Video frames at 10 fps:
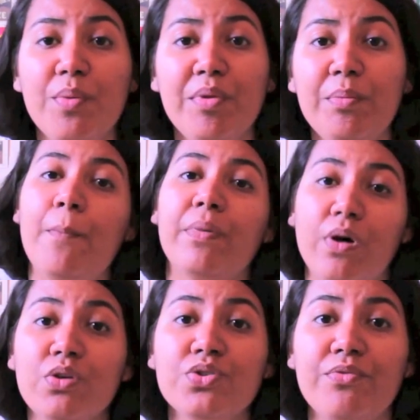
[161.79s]
women, but
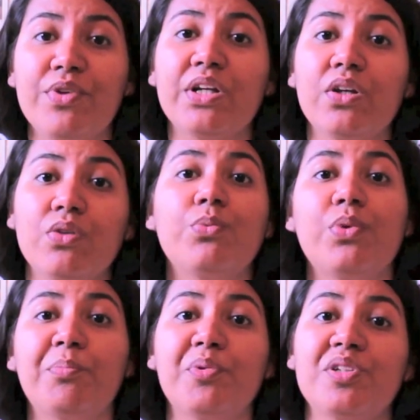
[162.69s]
also a very good
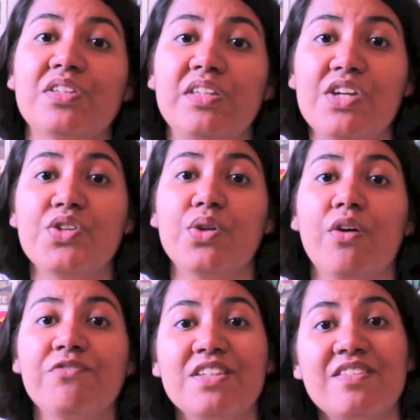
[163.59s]
representation
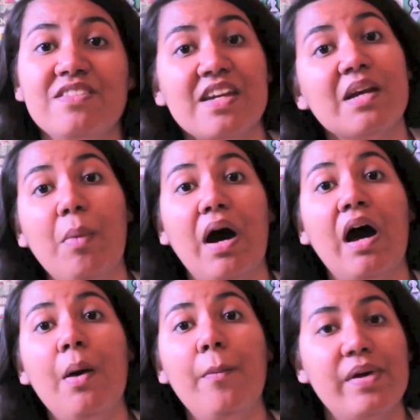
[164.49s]
of the
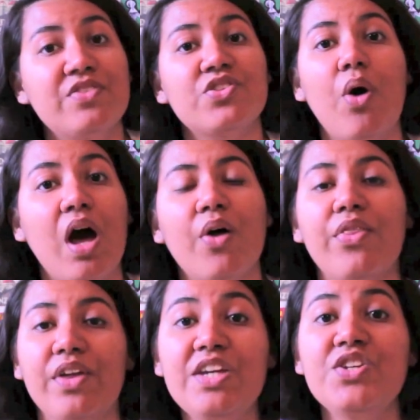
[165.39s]
stigma mental
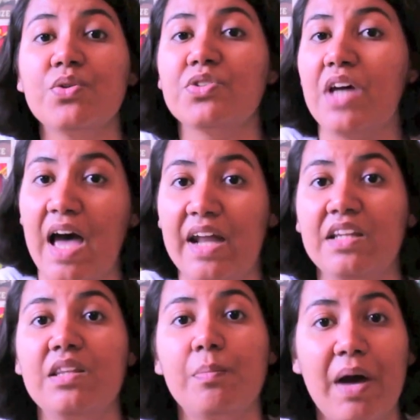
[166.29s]
health issues
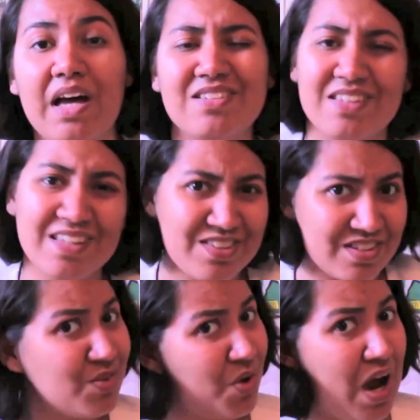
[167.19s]
had in the past and
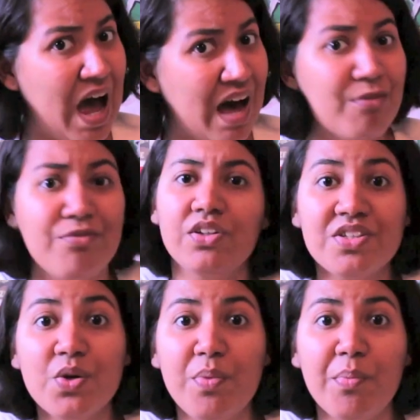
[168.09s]
still have. There
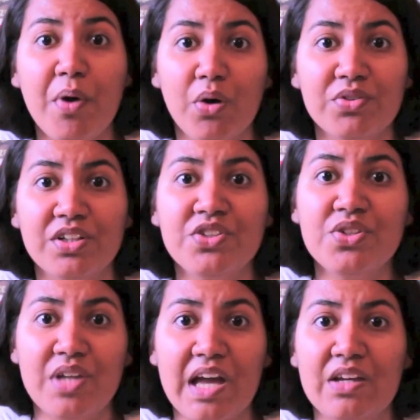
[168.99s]
are still people out there
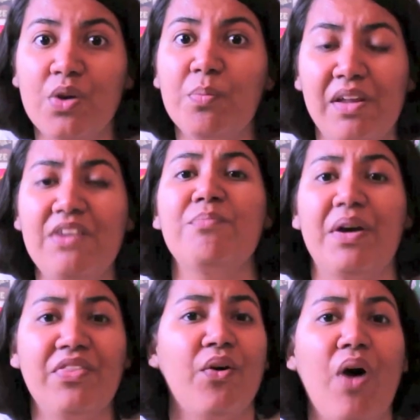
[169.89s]
today who believe
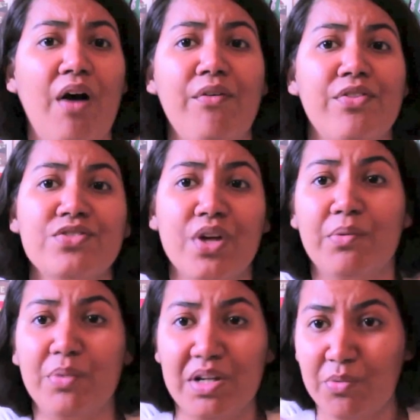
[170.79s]
mental health is
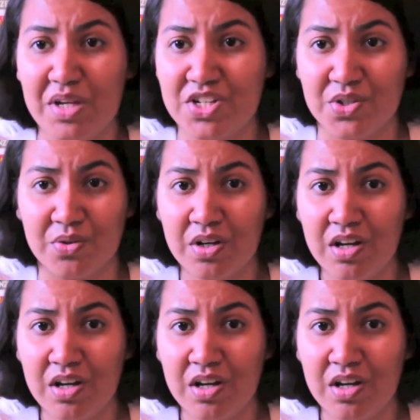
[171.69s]
not a real issue.